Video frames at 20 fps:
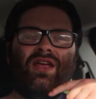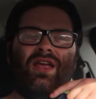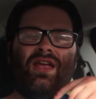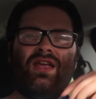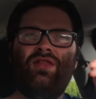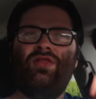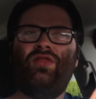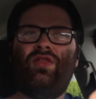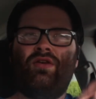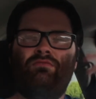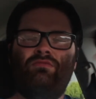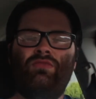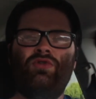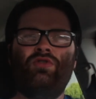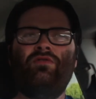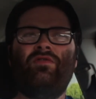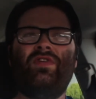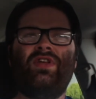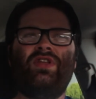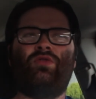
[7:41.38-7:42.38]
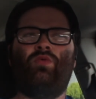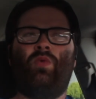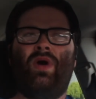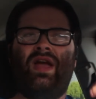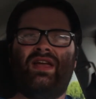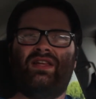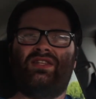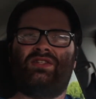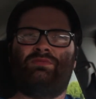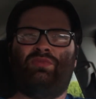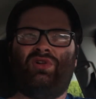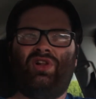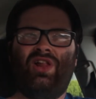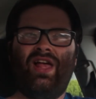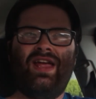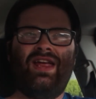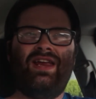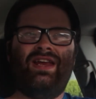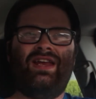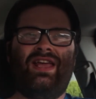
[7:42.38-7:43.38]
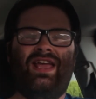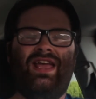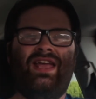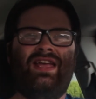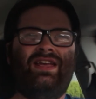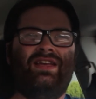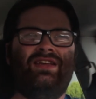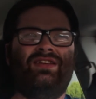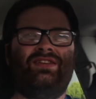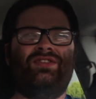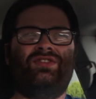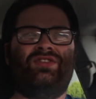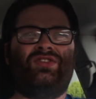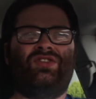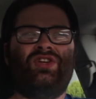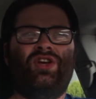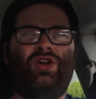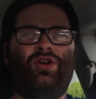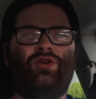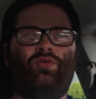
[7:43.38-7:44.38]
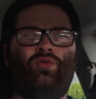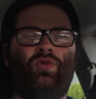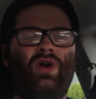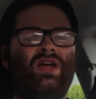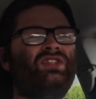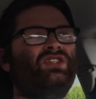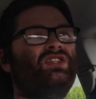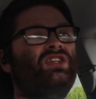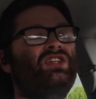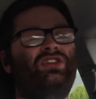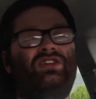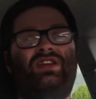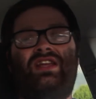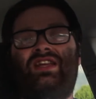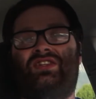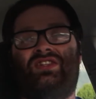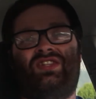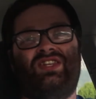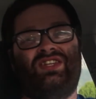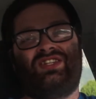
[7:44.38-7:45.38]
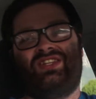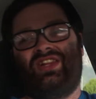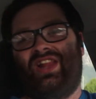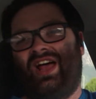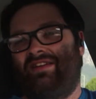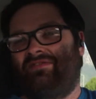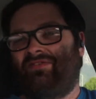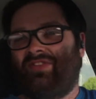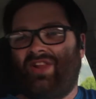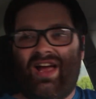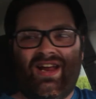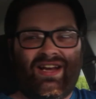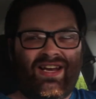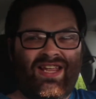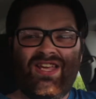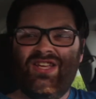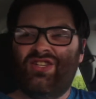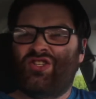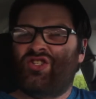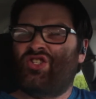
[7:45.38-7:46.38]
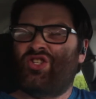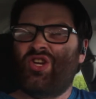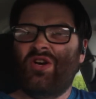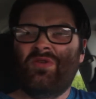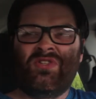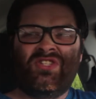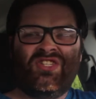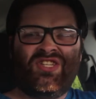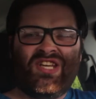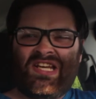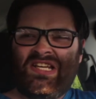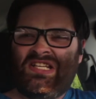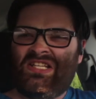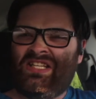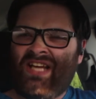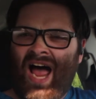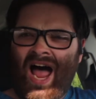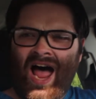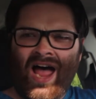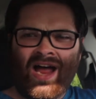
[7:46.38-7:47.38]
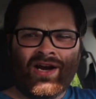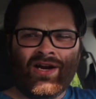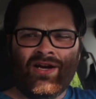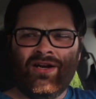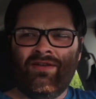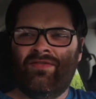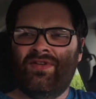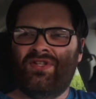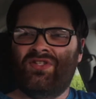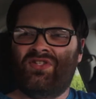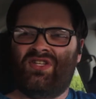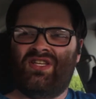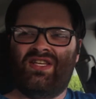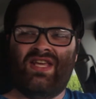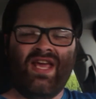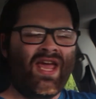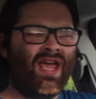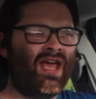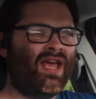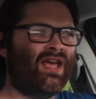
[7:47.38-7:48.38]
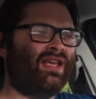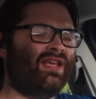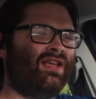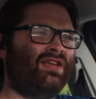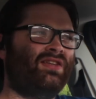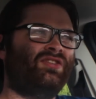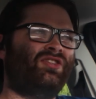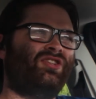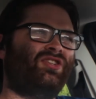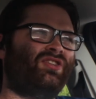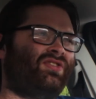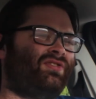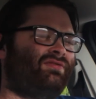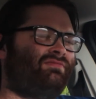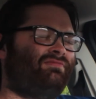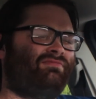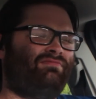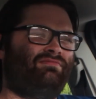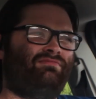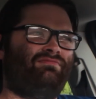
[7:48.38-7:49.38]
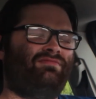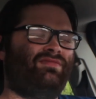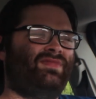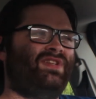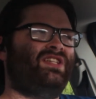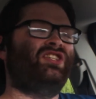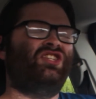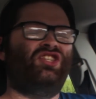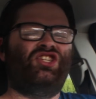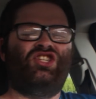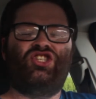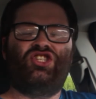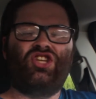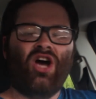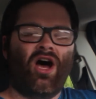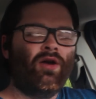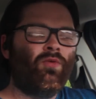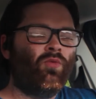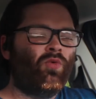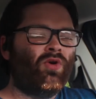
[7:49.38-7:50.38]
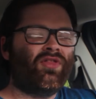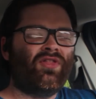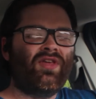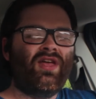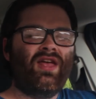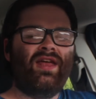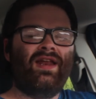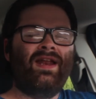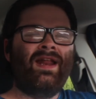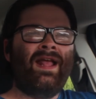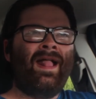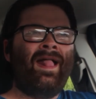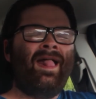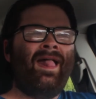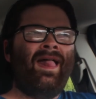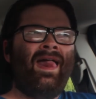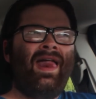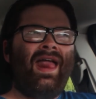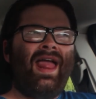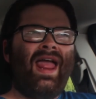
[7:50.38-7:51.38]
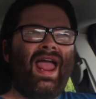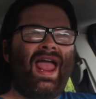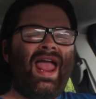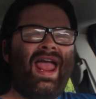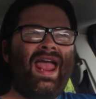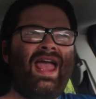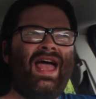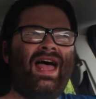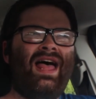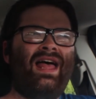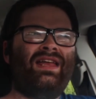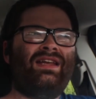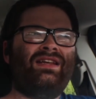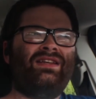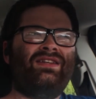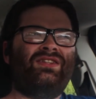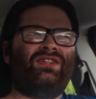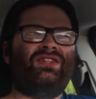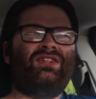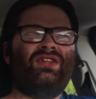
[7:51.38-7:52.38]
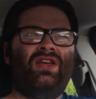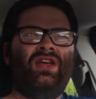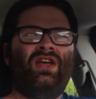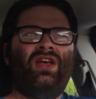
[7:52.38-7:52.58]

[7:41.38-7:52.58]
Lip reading: in the movie, the way it's played is Rusty needs this lifeline. He is so sick and tired of his gig. He's done with it. And